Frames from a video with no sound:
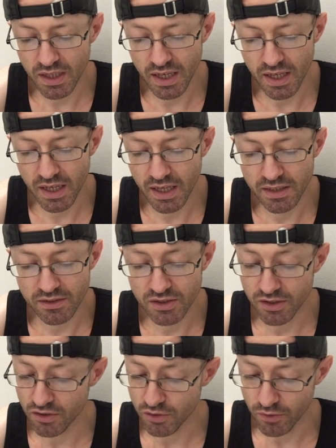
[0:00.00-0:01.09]
and
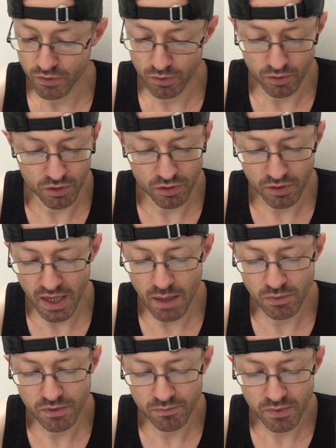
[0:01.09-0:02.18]
she goes off to her
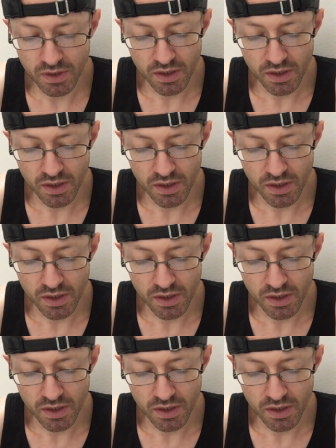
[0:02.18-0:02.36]
cabin.